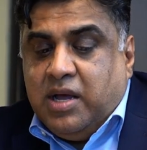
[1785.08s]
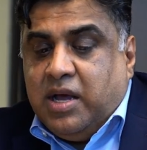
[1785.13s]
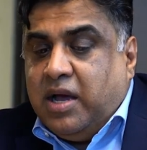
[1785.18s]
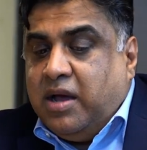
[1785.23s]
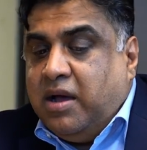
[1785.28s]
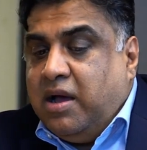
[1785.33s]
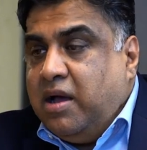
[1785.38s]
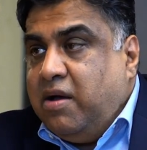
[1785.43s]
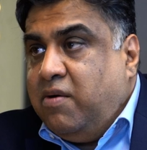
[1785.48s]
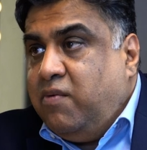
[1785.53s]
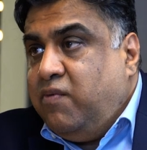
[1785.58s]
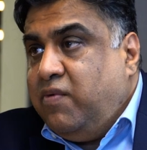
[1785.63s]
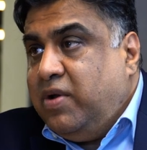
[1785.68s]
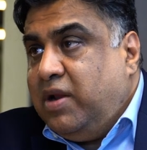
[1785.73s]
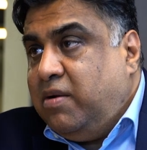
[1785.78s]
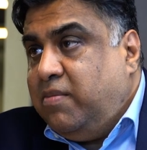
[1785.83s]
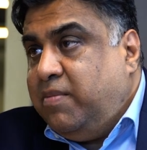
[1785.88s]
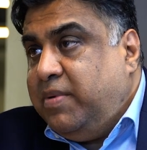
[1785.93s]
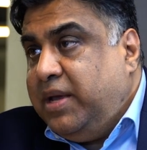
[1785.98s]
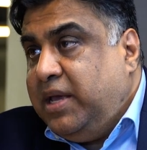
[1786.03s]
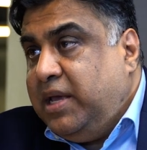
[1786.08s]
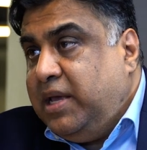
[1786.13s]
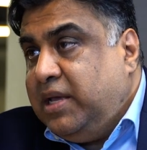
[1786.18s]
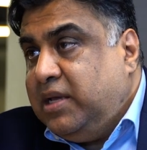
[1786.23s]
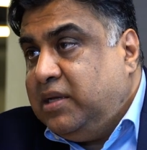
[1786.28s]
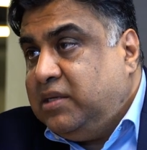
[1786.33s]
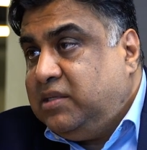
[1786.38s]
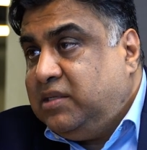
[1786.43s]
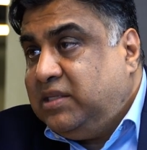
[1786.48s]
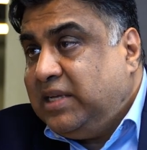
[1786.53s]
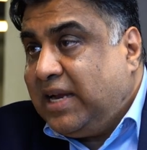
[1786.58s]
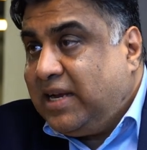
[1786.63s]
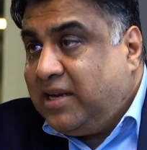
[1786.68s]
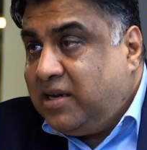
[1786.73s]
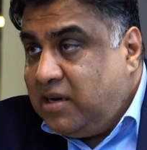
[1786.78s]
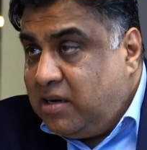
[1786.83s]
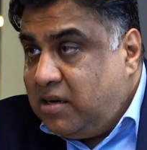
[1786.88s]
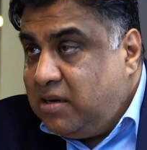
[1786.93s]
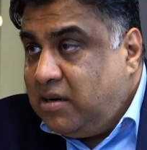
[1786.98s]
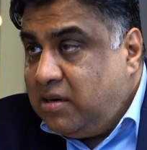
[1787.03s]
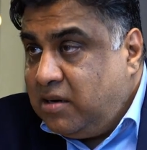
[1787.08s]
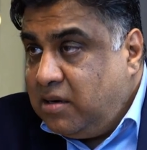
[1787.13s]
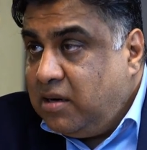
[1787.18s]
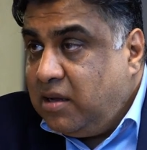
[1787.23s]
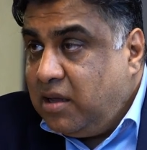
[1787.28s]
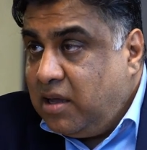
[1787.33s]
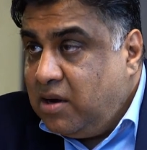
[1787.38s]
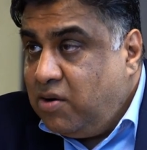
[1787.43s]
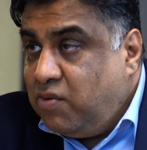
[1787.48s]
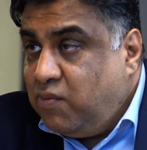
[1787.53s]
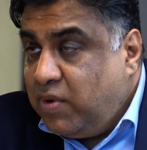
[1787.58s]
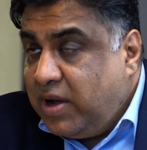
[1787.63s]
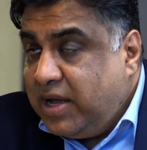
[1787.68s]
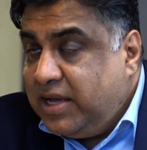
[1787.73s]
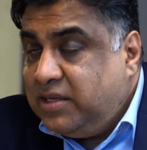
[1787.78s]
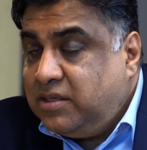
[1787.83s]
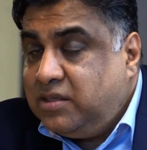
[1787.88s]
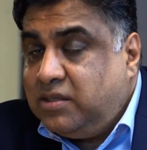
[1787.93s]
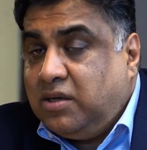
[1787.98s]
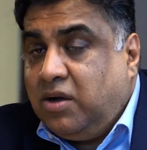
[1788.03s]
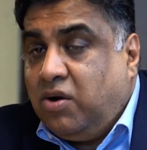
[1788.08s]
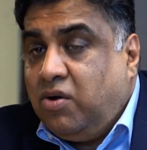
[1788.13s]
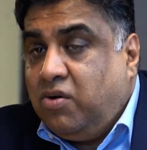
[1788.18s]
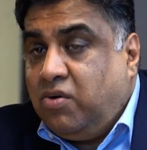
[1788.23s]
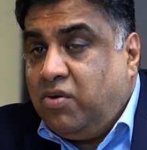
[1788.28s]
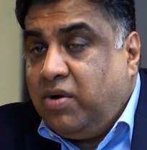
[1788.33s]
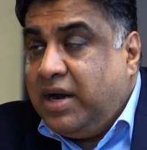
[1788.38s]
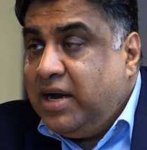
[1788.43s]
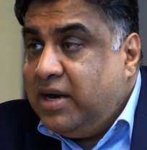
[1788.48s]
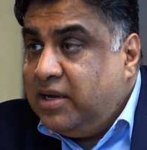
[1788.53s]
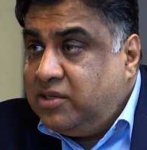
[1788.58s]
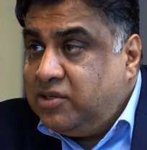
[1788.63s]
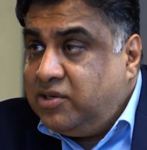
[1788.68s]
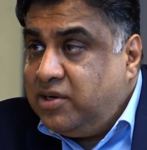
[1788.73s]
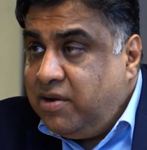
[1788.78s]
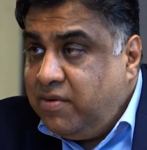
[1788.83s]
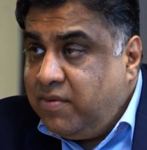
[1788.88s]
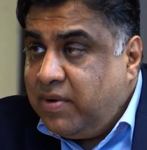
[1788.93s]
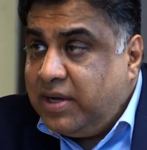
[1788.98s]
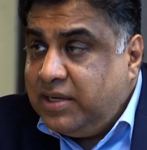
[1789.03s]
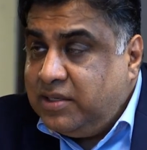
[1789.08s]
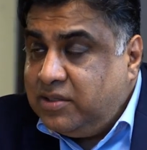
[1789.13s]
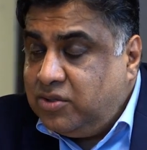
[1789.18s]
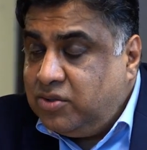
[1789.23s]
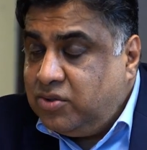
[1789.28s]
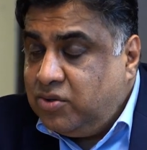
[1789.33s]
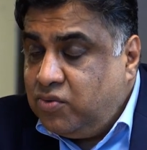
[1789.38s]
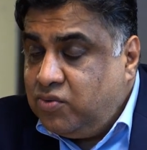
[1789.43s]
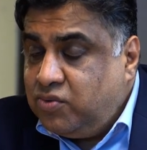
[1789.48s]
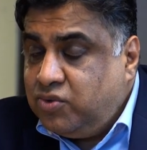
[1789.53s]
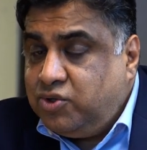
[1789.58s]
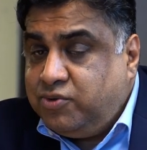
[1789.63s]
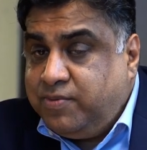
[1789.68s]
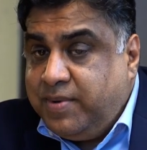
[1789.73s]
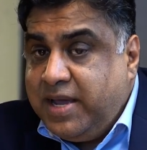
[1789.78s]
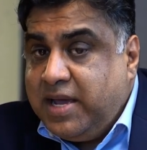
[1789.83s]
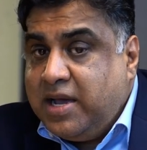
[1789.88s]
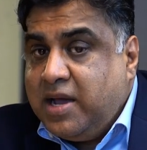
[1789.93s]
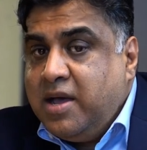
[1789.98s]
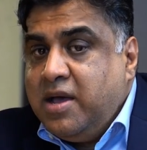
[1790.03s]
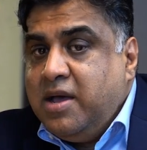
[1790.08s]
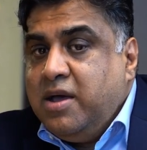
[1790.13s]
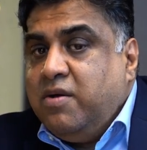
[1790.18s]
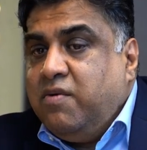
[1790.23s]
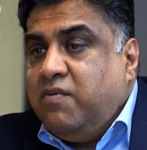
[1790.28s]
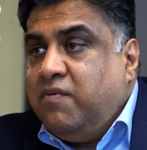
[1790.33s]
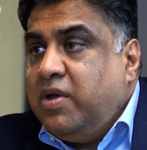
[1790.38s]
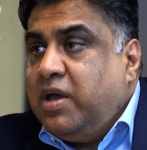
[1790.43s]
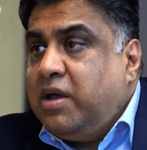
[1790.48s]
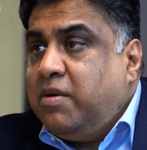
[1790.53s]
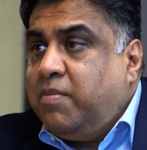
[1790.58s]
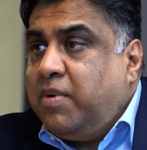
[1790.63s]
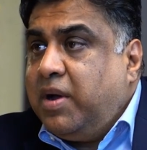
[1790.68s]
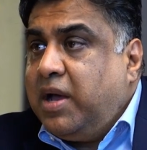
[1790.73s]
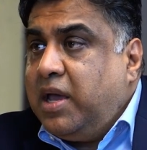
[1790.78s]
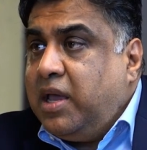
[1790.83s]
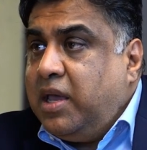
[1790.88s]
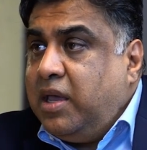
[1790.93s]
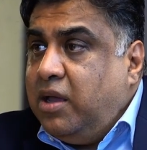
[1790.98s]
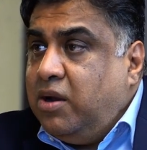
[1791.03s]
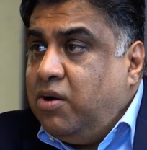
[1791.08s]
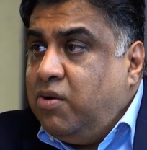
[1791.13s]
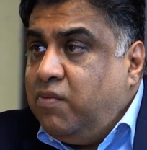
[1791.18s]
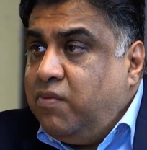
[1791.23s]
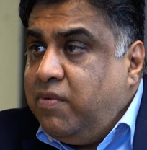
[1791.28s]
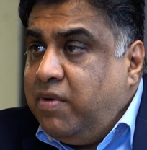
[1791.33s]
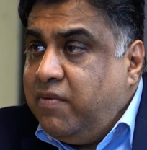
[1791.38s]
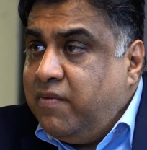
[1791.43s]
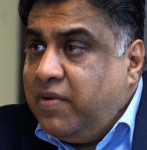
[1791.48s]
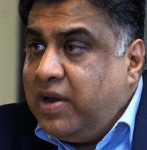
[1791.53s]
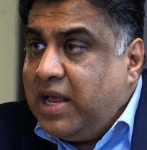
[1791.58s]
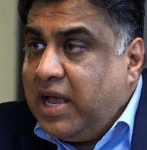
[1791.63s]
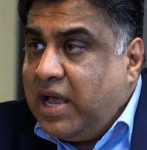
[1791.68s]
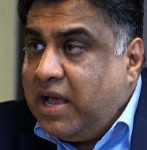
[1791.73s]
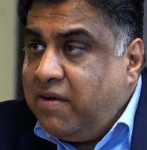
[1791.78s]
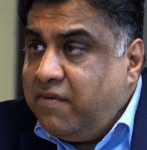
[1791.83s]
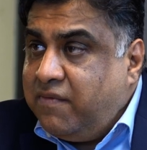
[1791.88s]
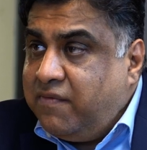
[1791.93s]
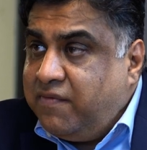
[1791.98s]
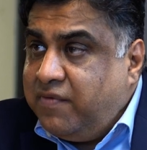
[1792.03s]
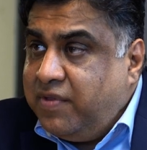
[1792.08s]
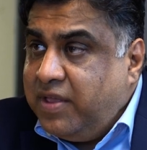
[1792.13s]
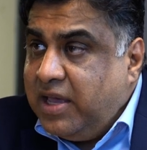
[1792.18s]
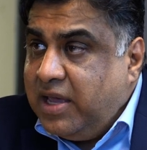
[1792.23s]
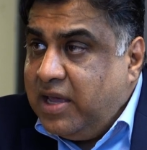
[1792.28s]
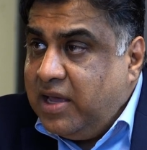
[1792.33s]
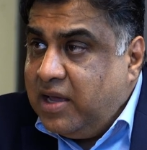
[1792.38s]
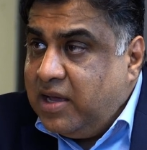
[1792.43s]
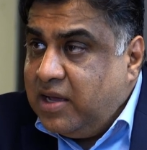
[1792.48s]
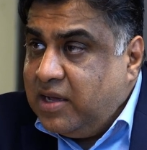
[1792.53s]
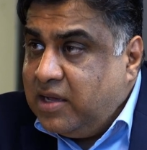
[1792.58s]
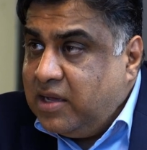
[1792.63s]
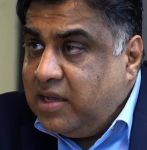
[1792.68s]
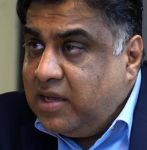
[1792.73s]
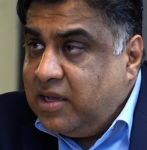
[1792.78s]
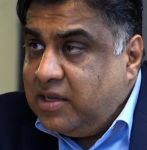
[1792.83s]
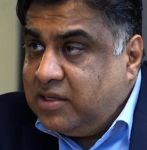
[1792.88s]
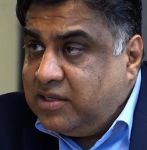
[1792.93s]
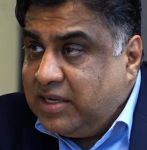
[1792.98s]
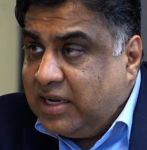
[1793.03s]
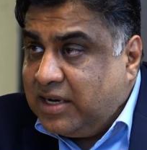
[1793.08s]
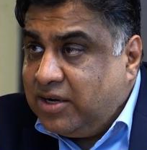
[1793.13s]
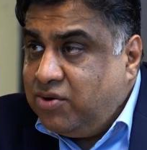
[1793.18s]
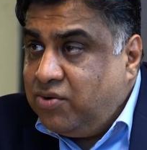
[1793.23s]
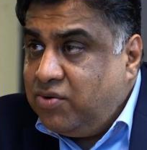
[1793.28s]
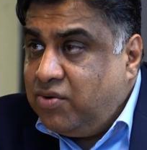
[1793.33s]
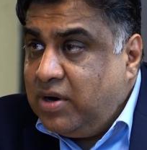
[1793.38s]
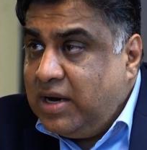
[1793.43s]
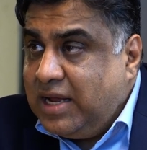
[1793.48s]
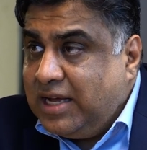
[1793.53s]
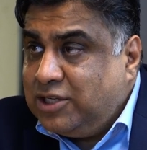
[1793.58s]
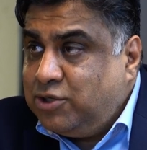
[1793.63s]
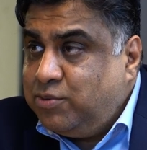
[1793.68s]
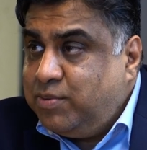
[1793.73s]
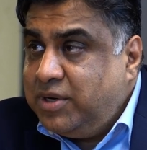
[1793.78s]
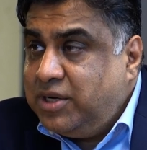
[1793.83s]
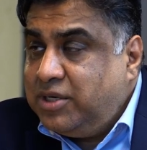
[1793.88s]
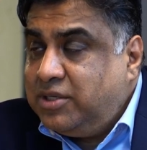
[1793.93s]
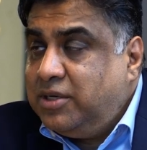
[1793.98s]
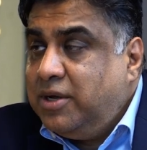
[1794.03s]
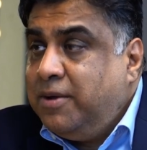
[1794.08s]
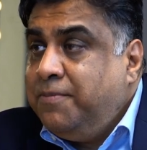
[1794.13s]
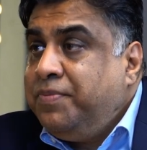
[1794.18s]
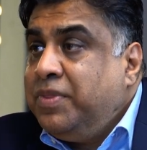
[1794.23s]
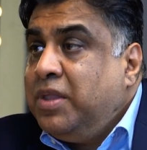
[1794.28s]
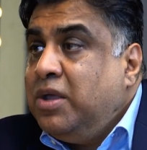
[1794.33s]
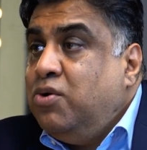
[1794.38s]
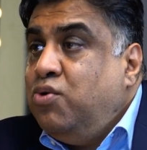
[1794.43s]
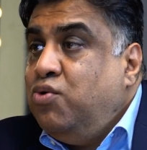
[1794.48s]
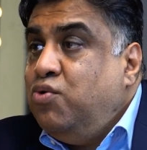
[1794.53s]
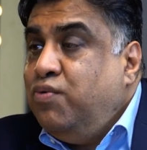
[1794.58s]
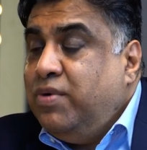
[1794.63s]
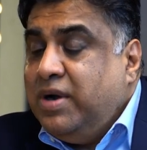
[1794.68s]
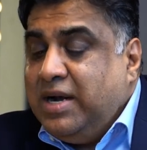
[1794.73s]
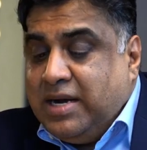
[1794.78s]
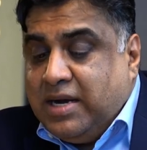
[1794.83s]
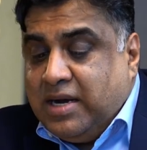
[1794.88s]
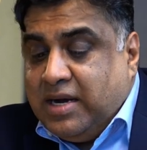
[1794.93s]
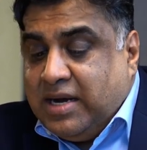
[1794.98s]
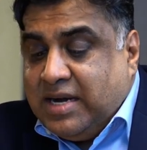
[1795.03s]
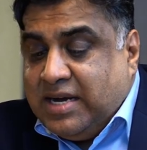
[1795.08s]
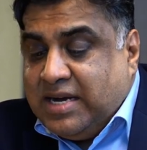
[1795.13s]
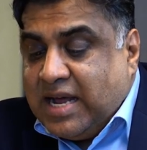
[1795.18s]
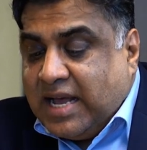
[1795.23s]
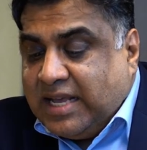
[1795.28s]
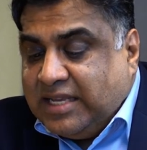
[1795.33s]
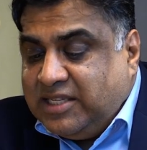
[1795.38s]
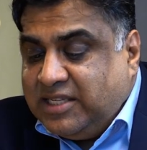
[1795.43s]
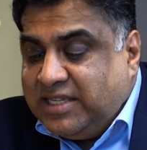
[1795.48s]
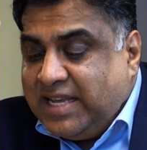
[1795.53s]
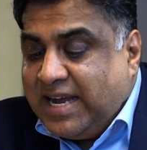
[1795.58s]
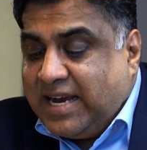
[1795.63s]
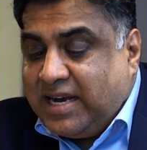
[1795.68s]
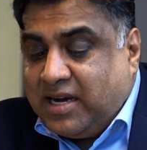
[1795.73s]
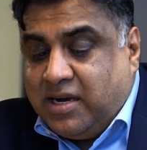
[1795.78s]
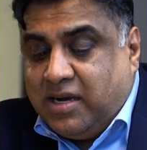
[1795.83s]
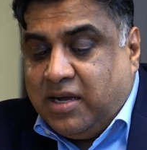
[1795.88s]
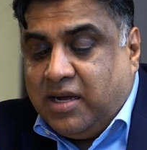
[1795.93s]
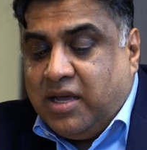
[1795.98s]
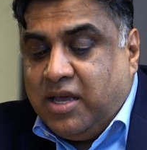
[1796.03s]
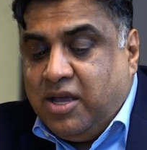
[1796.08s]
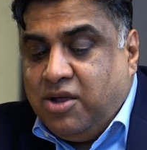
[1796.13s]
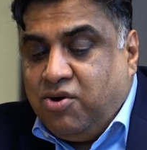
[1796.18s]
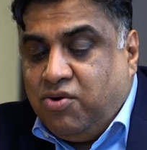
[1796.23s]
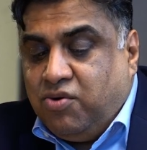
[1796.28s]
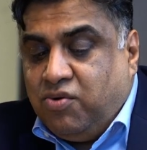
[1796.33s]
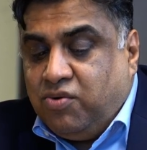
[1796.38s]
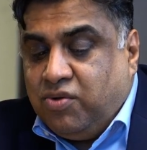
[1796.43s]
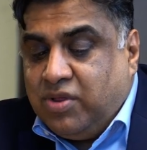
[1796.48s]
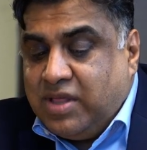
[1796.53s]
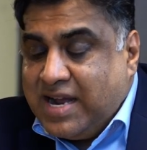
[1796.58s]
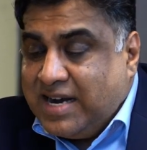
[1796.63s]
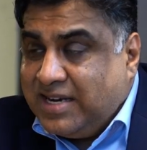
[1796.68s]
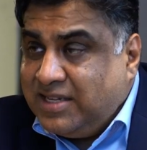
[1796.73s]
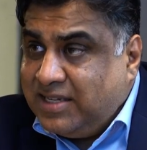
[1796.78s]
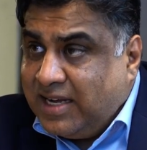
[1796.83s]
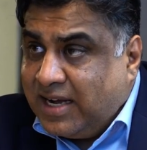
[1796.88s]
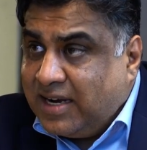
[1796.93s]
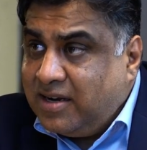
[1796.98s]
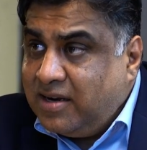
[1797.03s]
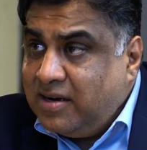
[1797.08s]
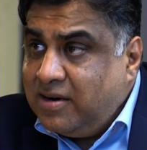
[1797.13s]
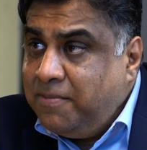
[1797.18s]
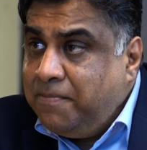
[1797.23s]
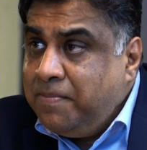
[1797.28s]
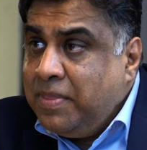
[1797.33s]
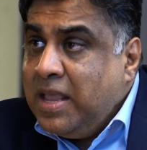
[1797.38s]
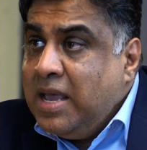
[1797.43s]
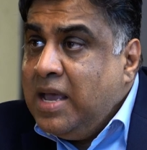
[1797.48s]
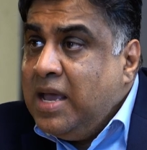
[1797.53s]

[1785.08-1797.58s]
will be sector, wise or industry wise, so to speak, whereby, we will have the sectoral experts who will dissect, that sector.